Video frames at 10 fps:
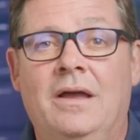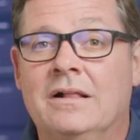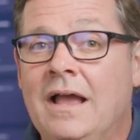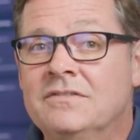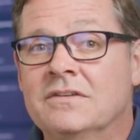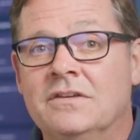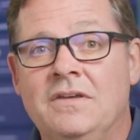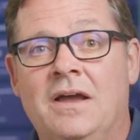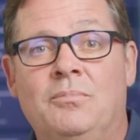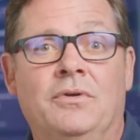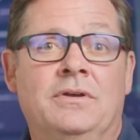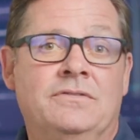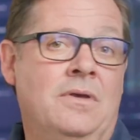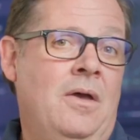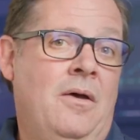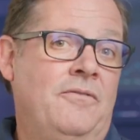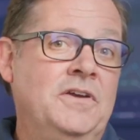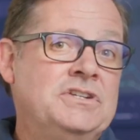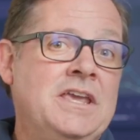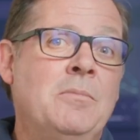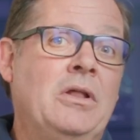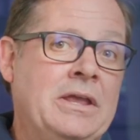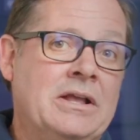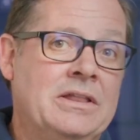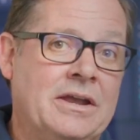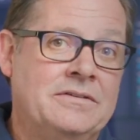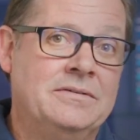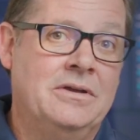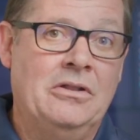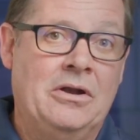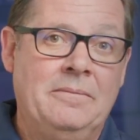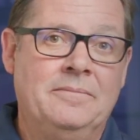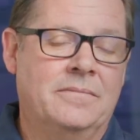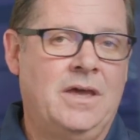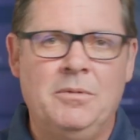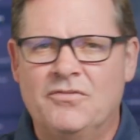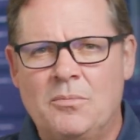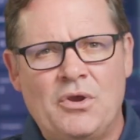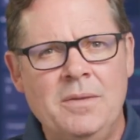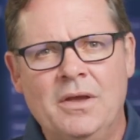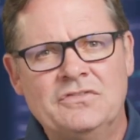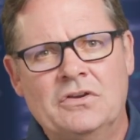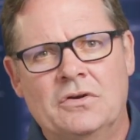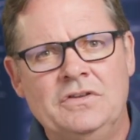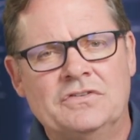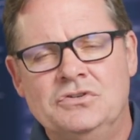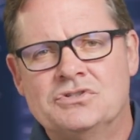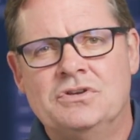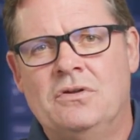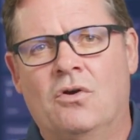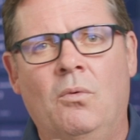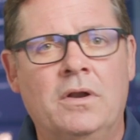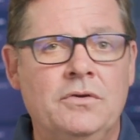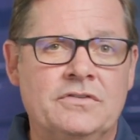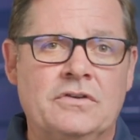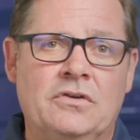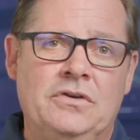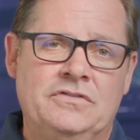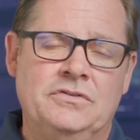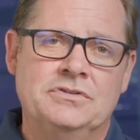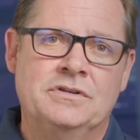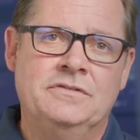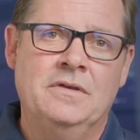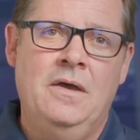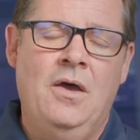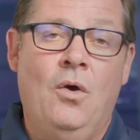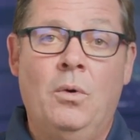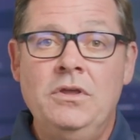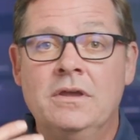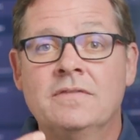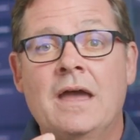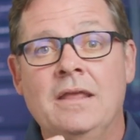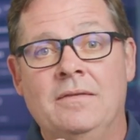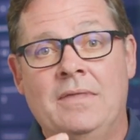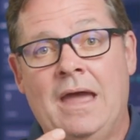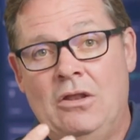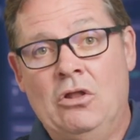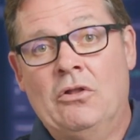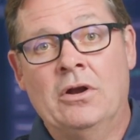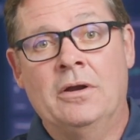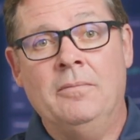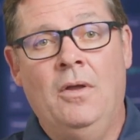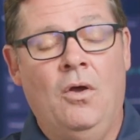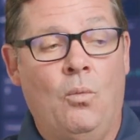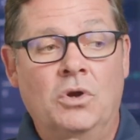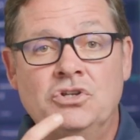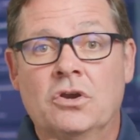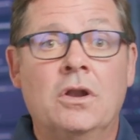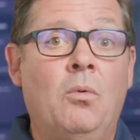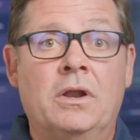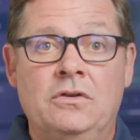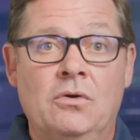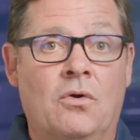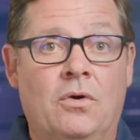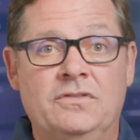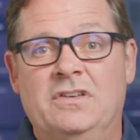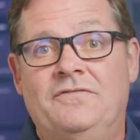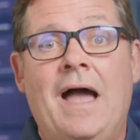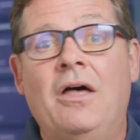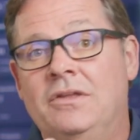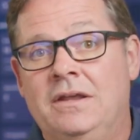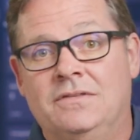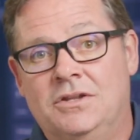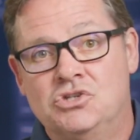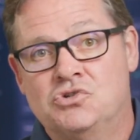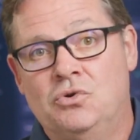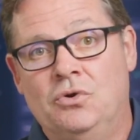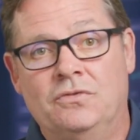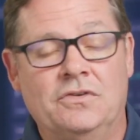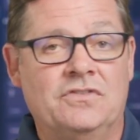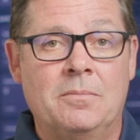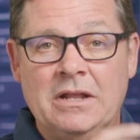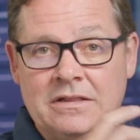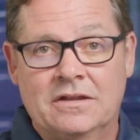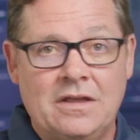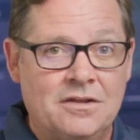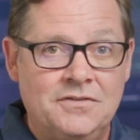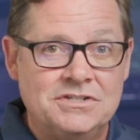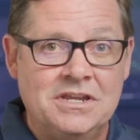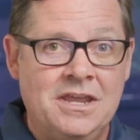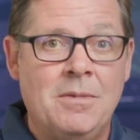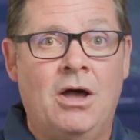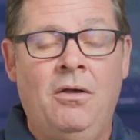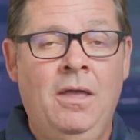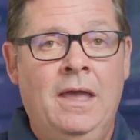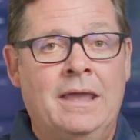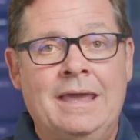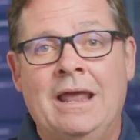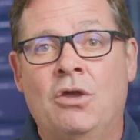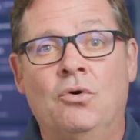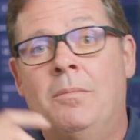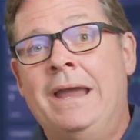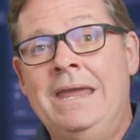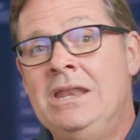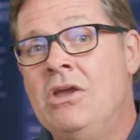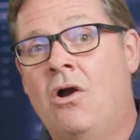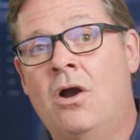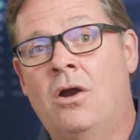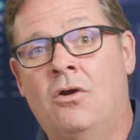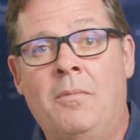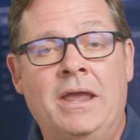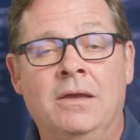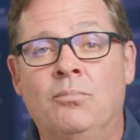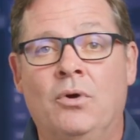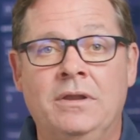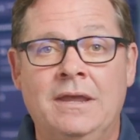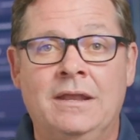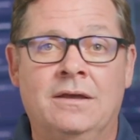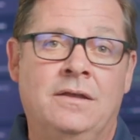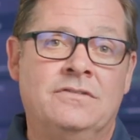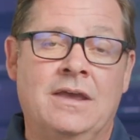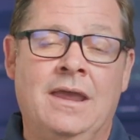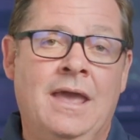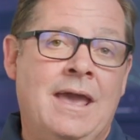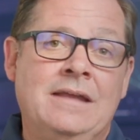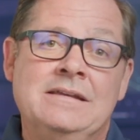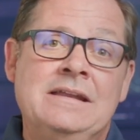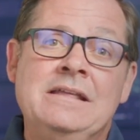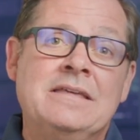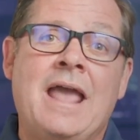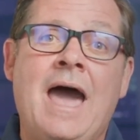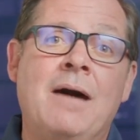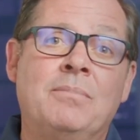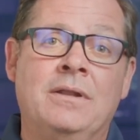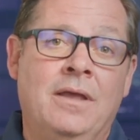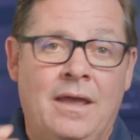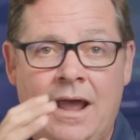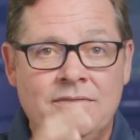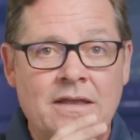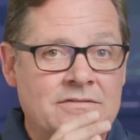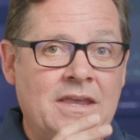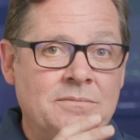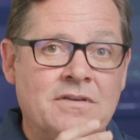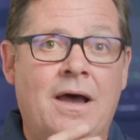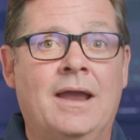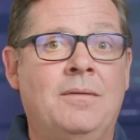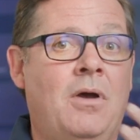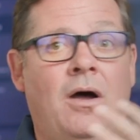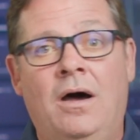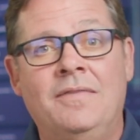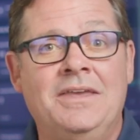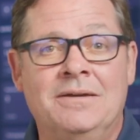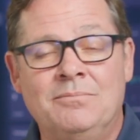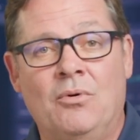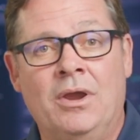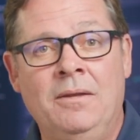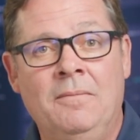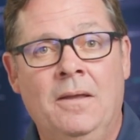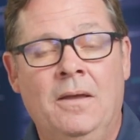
A classic example is phishing email link clicked alert, coming from your email security solution or one of your security solutions. When you get that alert, what you're going to want to do, of course, is validate that it's true. So somebody clicked on a phishing email. Can I go to my EDR or my endpoint data and say, hey, did anything happen at that same time on the endpoint?